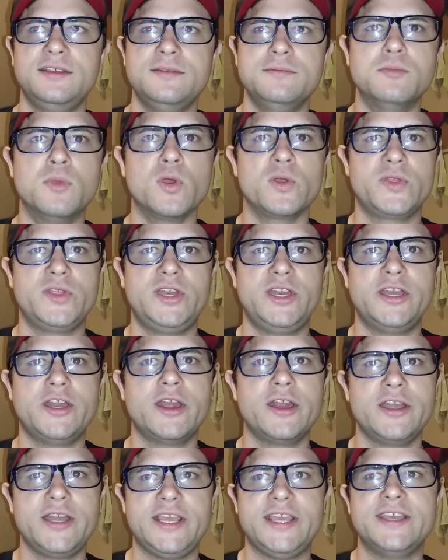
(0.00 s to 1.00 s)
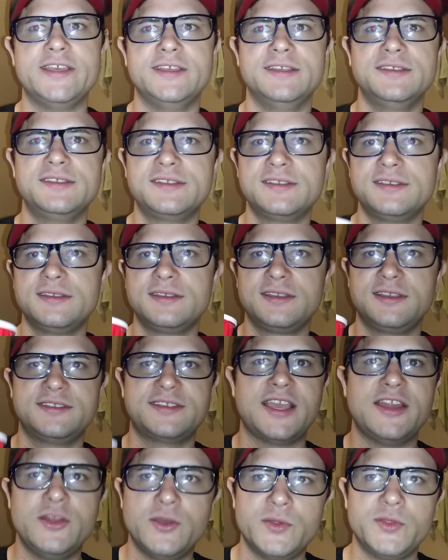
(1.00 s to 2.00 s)
more than it already is, because
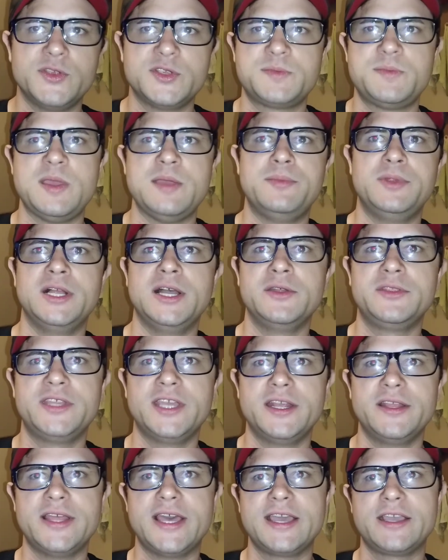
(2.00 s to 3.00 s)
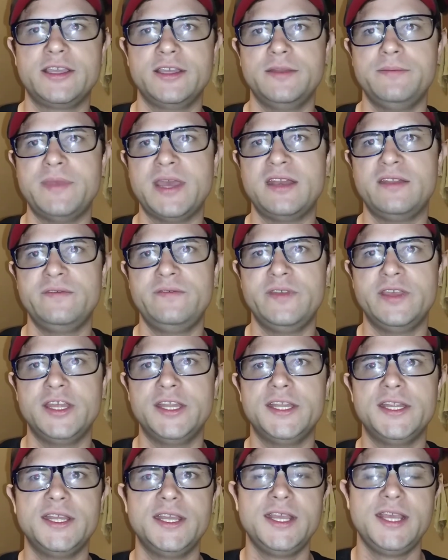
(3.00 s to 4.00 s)
I know there's people out there that could
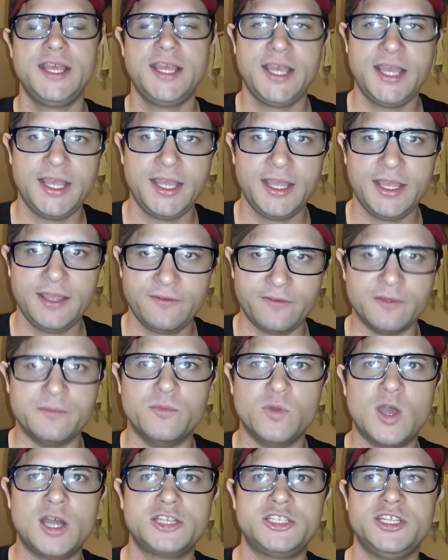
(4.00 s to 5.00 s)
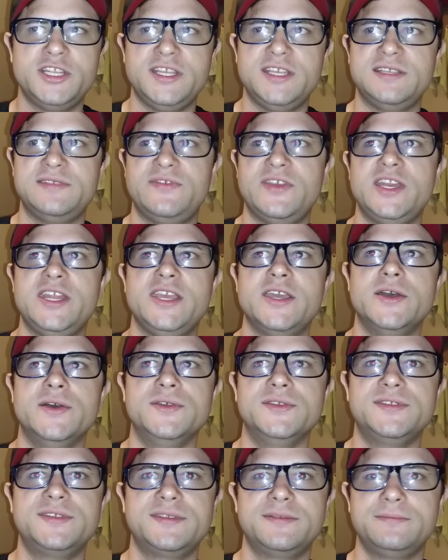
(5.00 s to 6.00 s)
benefit from watching these
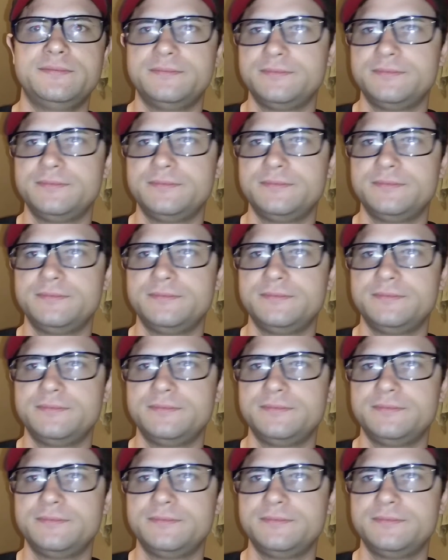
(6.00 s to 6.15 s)
videos.